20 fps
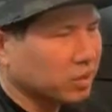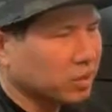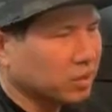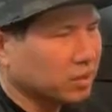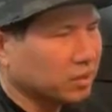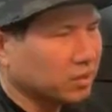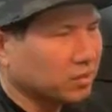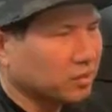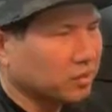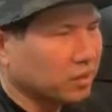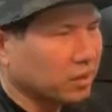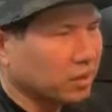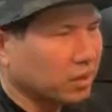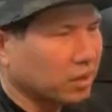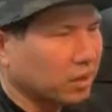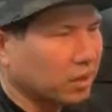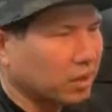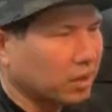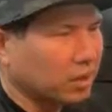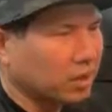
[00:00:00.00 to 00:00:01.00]
of
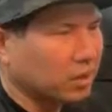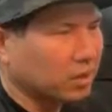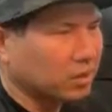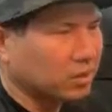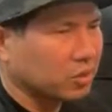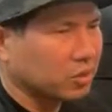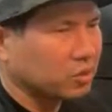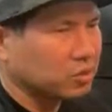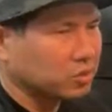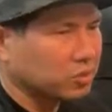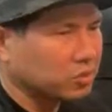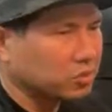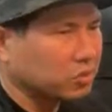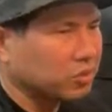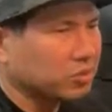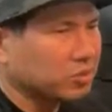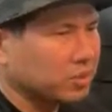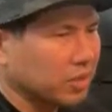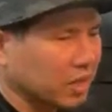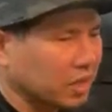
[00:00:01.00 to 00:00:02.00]
our
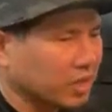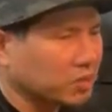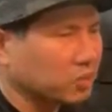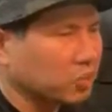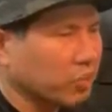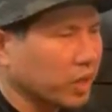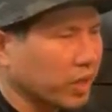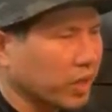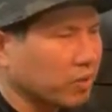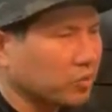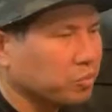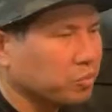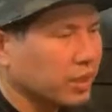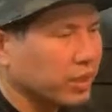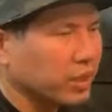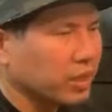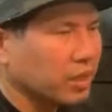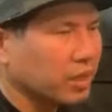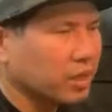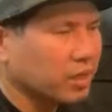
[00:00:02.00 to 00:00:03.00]
go-tos as well.
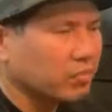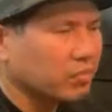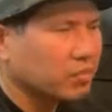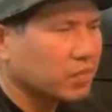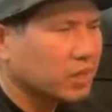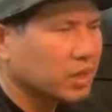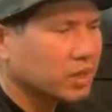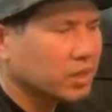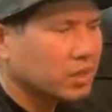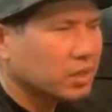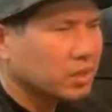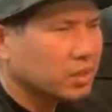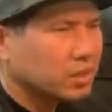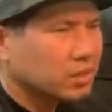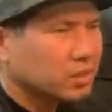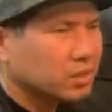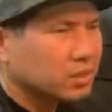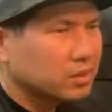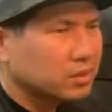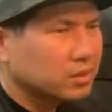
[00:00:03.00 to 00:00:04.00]
But
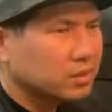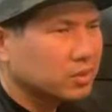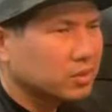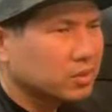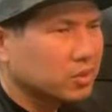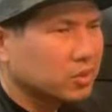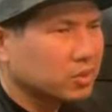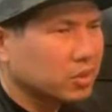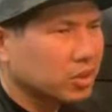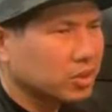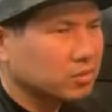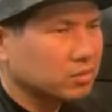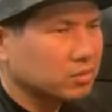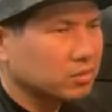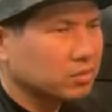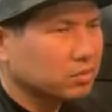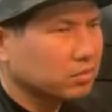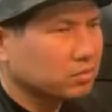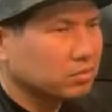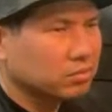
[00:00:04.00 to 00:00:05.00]
there's
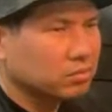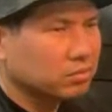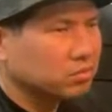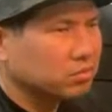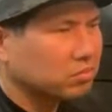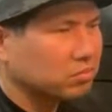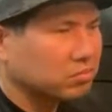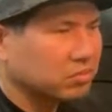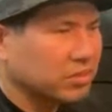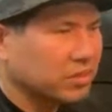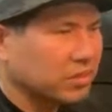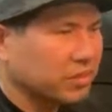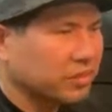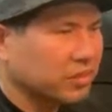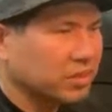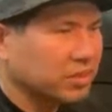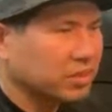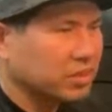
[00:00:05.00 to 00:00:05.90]
also different